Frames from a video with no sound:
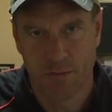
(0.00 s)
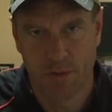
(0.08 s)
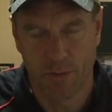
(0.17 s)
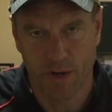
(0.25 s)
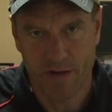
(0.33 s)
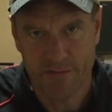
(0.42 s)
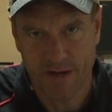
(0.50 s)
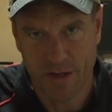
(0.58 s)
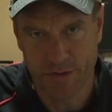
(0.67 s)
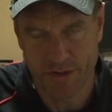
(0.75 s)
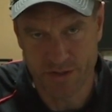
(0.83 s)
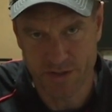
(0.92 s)
But what I
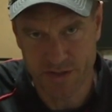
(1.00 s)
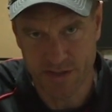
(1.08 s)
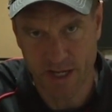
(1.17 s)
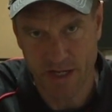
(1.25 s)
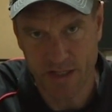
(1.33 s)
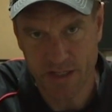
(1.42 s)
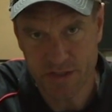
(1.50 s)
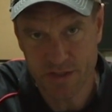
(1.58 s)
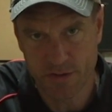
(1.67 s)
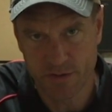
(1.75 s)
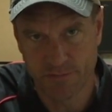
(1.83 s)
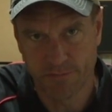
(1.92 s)
found is it's a lot
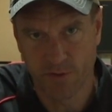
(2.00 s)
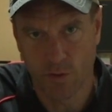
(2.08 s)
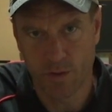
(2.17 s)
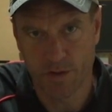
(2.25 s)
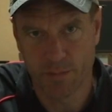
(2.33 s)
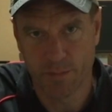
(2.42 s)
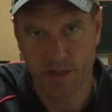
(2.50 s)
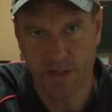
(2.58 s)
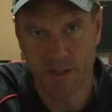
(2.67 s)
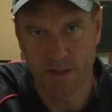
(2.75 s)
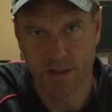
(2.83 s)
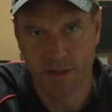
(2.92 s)
easier to float your
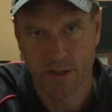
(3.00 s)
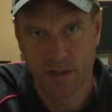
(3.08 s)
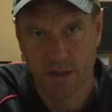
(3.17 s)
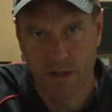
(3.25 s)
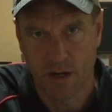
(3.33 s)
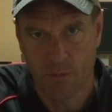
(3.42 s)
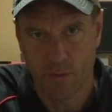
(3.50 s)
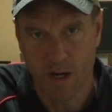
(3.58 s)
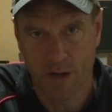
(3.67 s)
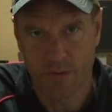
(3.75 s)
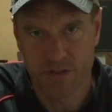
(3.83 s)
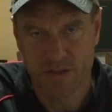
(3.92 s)
pin
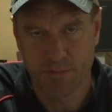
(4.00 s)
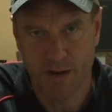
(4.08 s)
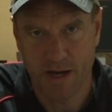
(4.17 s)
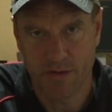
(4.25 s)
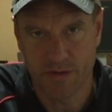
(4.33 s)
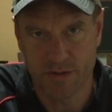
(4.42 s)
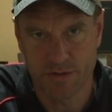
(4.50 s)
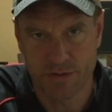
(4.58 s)
around the spot that you're